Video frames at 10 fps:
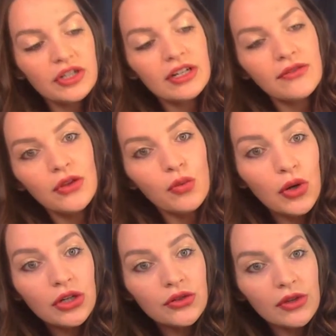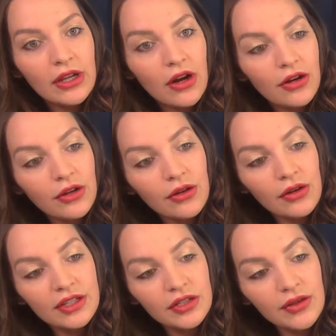And if you push really hard, you
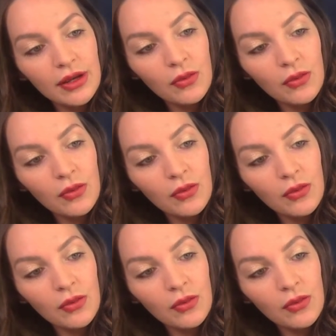notice you get